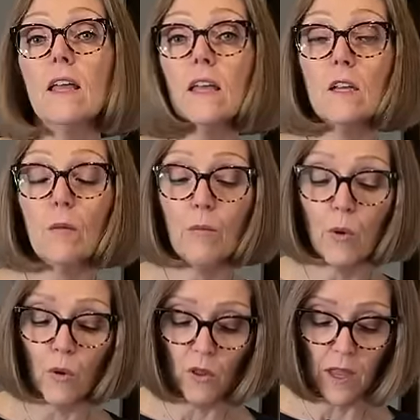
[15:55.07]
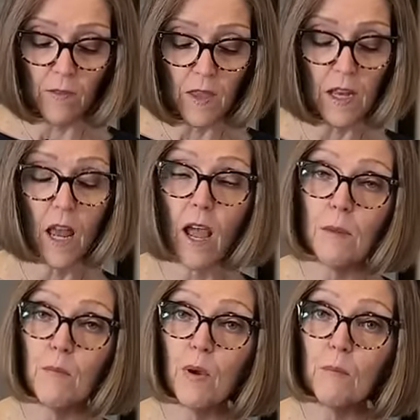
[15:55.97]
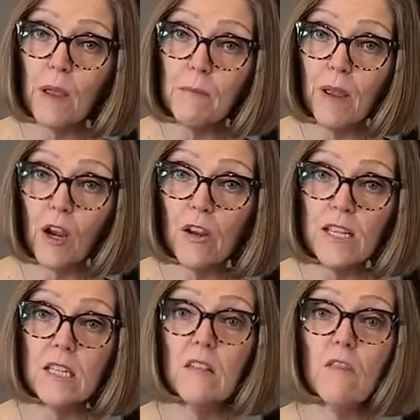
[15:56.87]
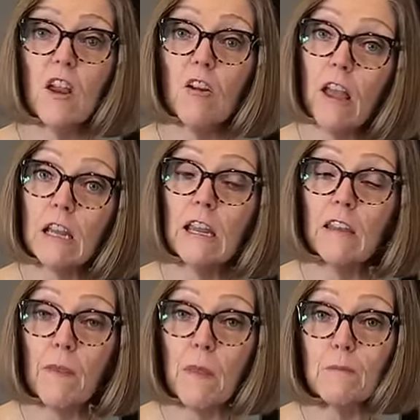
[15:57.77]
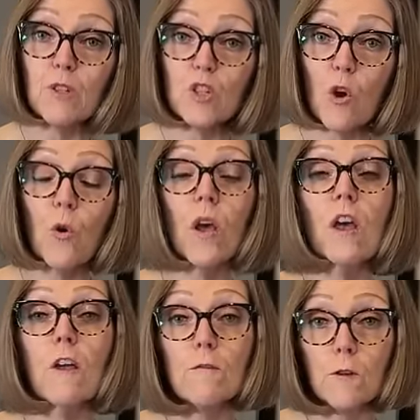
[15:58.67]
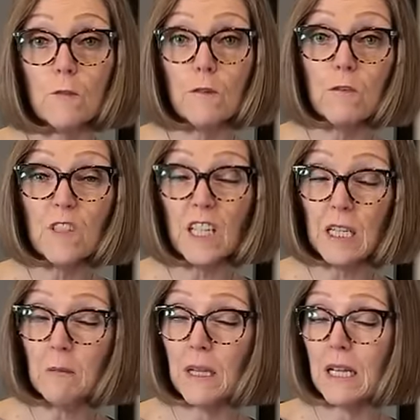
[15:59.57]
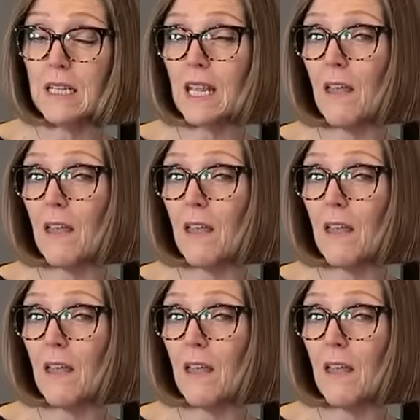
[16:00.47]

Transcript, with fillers: in a bowl, and then I put my berries in there and I let them soak for 15 minutes.